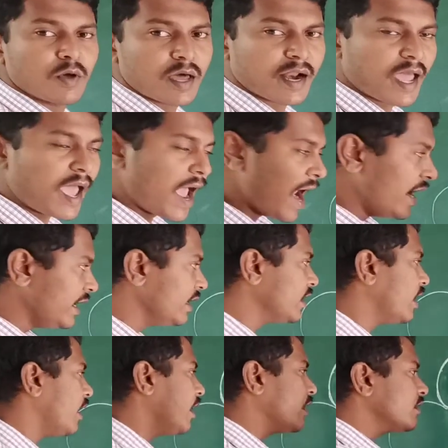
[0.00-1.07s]
we are adding
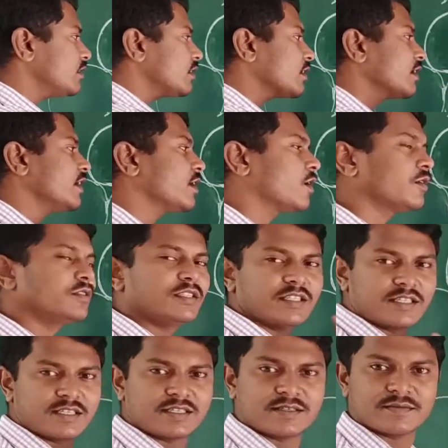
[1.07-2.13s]
another layer on
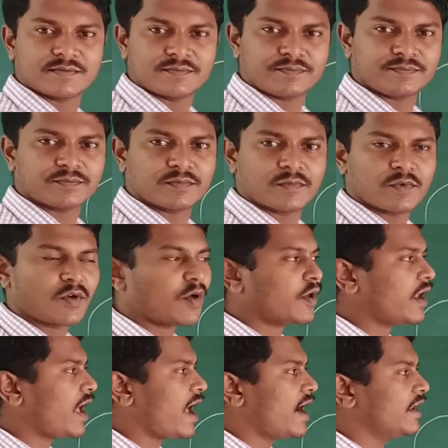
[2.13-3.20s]
this. We
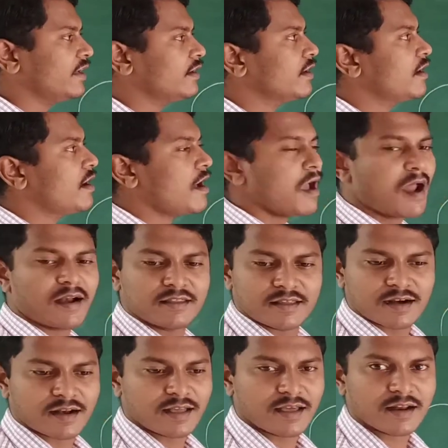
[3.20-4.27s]
are adding
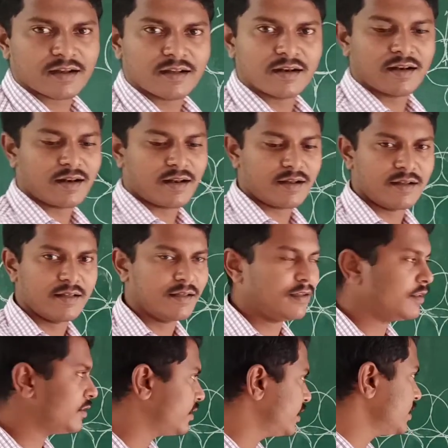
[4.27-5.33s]
another layer
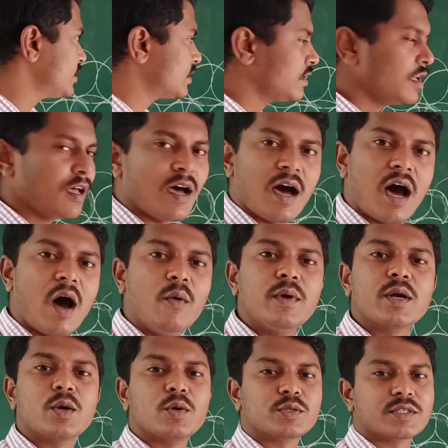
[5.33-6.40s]
in this. How
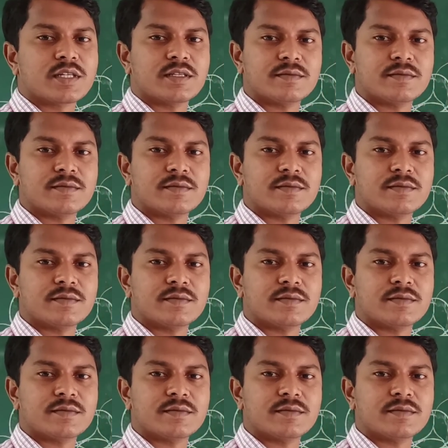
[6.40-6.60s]
it looks?